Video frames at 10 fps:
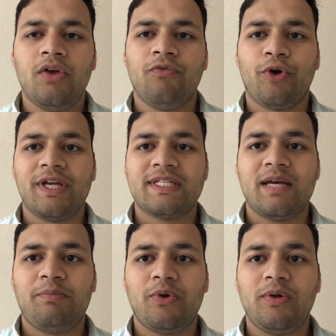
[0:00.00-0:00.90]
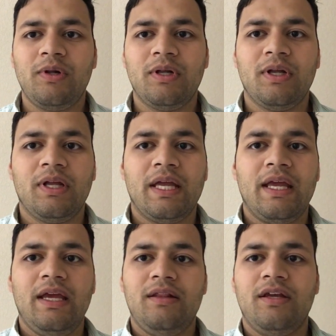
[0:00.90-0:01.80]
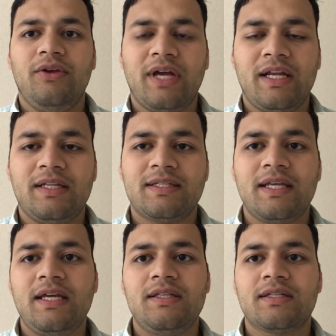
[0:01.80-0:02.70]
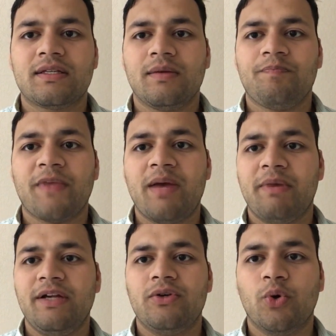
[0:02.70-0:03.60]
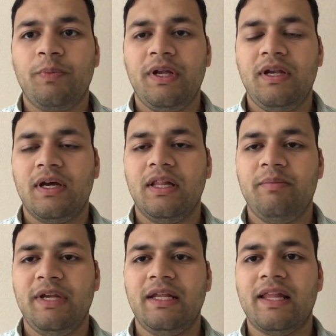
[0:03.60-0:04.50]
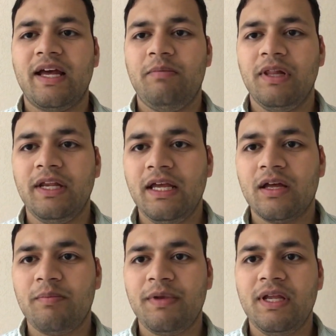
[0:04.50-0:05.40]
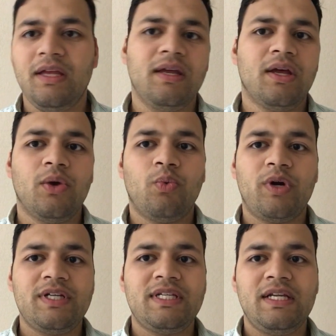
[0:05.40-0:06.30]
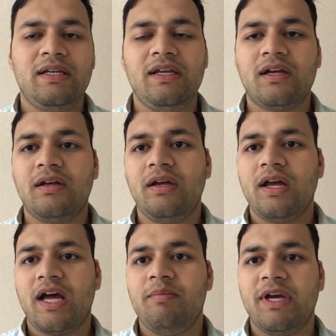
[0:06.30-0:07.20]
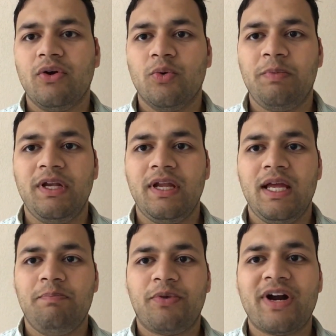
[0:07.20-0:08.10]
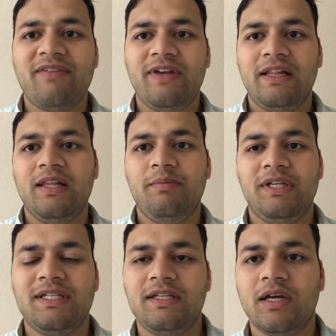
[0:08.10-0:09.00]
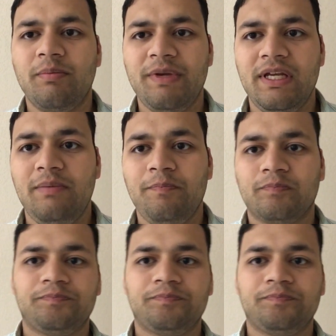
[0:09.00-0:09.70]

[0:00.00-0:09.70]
For example, in the United States, I might open a limited liability company, whereas in India, I might open a private limited company,